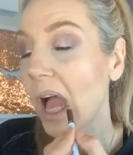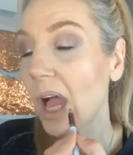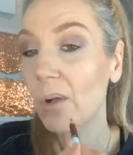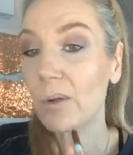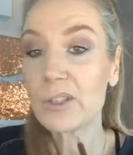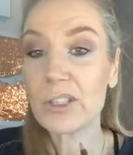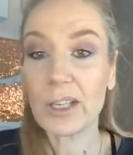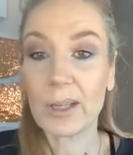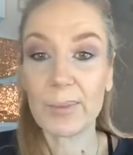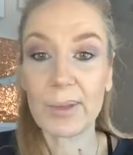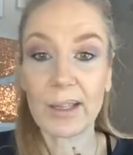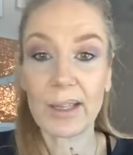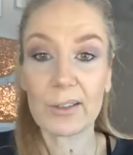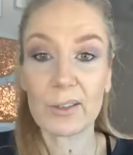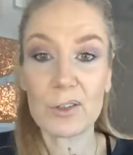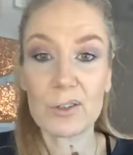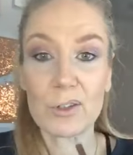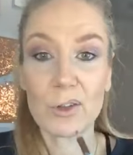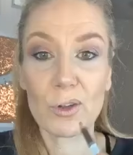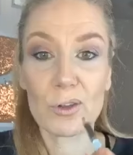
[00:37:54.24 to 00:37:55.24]
I wish I could be like
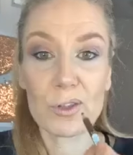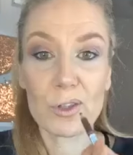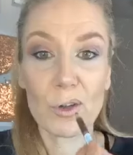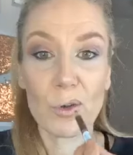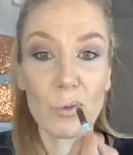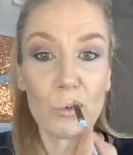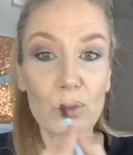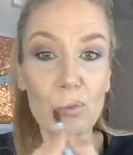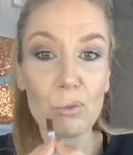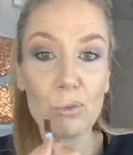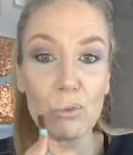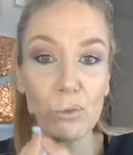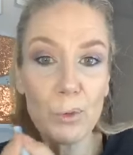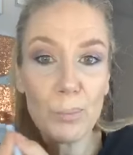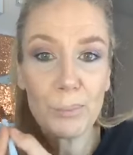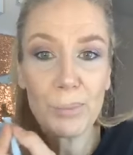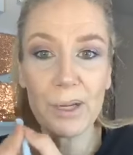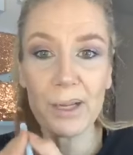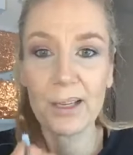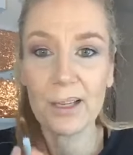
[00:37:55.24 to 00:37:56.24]
those girls that go
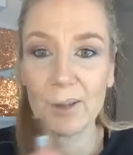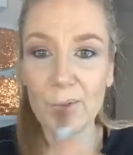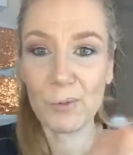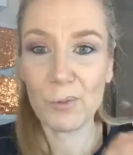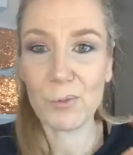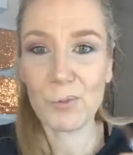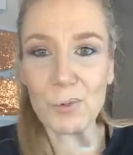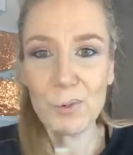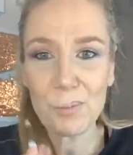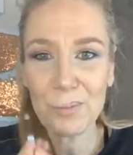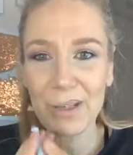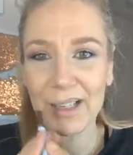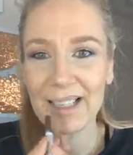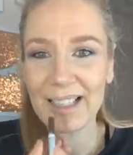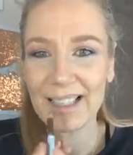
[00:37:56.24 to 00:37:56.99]
whoop, whoop.